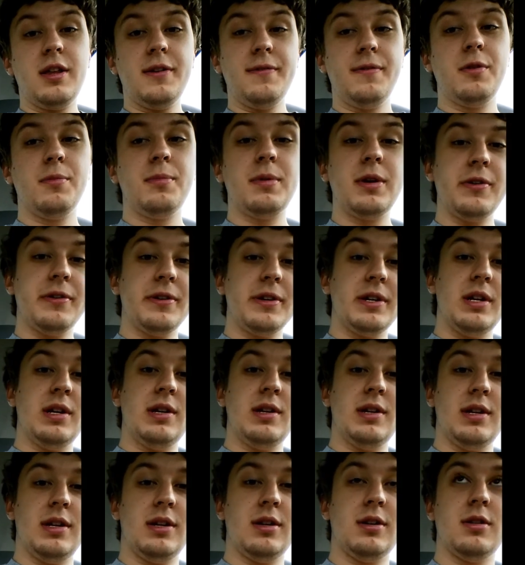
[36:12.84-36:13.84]
I love you,
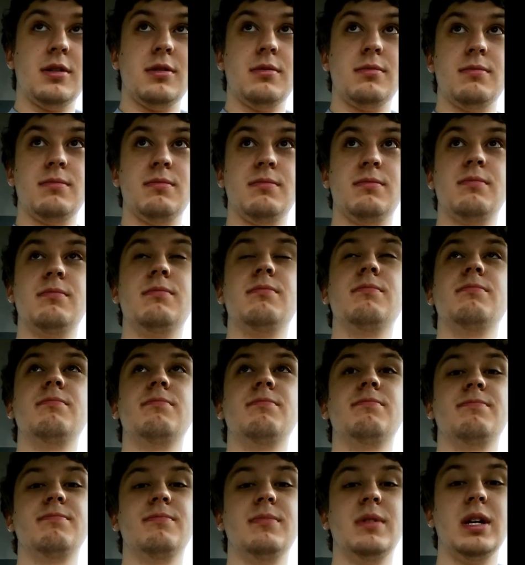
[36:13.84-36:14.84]
Mary.
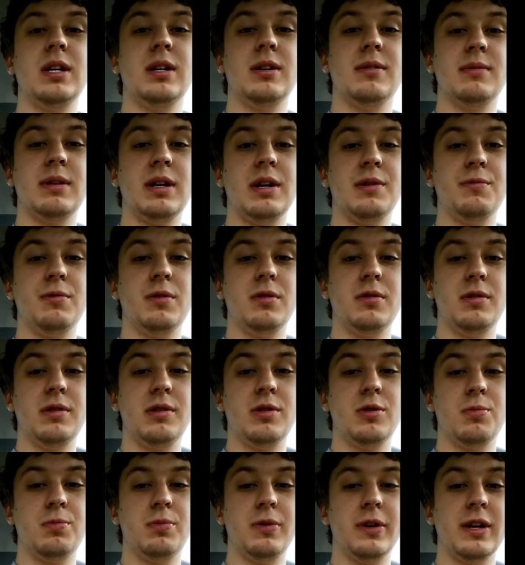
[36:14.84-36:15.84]
Yeah, I
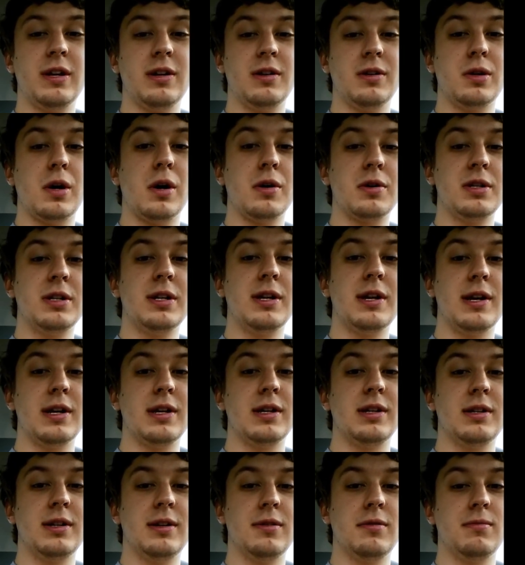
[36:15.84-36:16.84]
really hope we get a talk
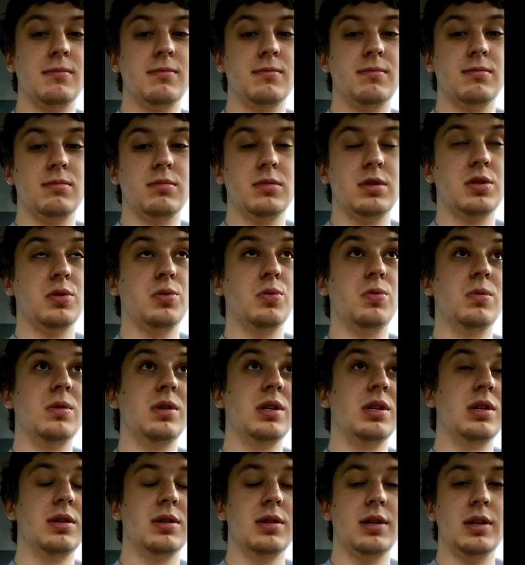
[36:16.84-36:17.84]
today,
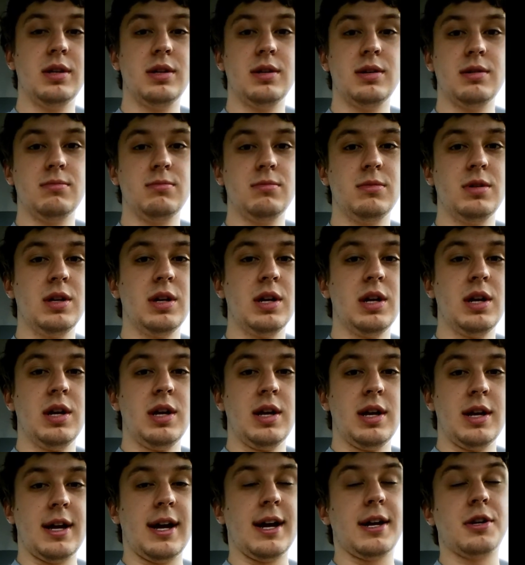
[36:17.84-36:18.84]
soon. Like,
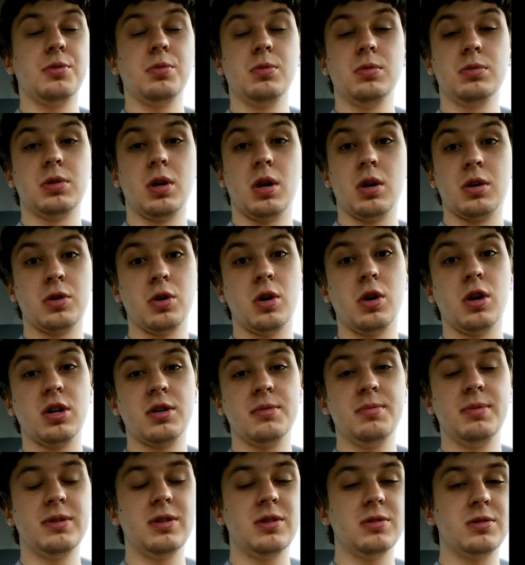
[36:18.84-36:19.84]
actual
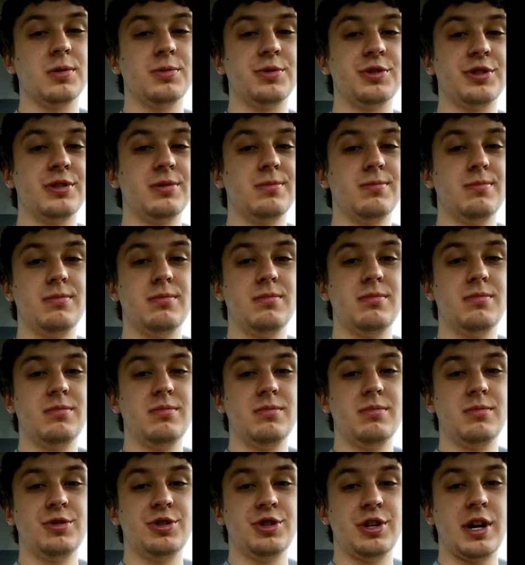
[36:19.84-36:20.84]
talk, but also just
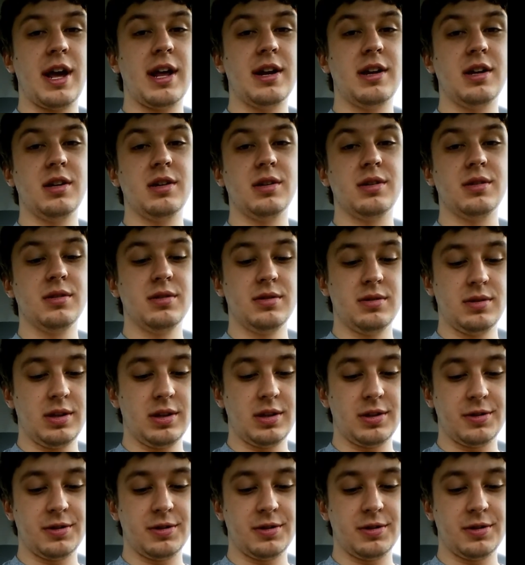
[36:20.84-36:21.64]
chatting,